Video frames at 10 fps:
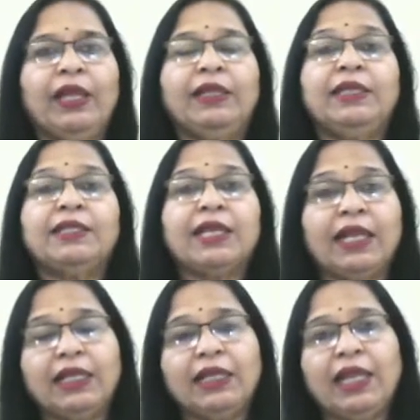The
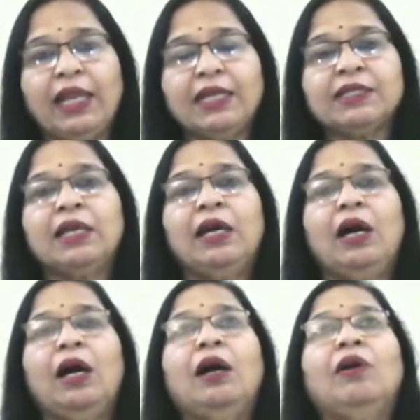second thing is
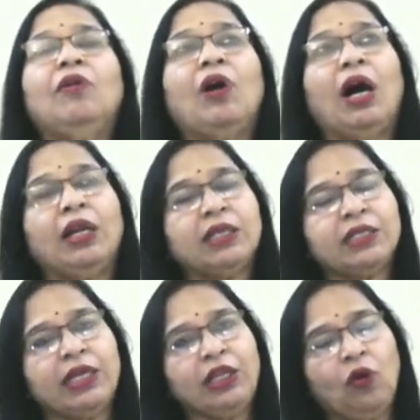
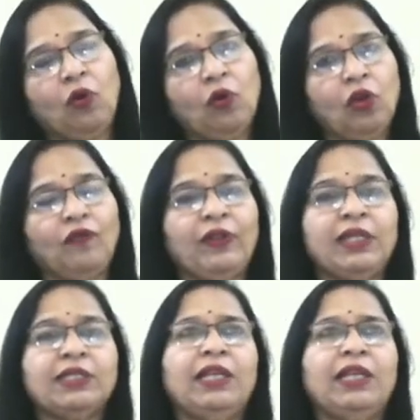understanding all of these,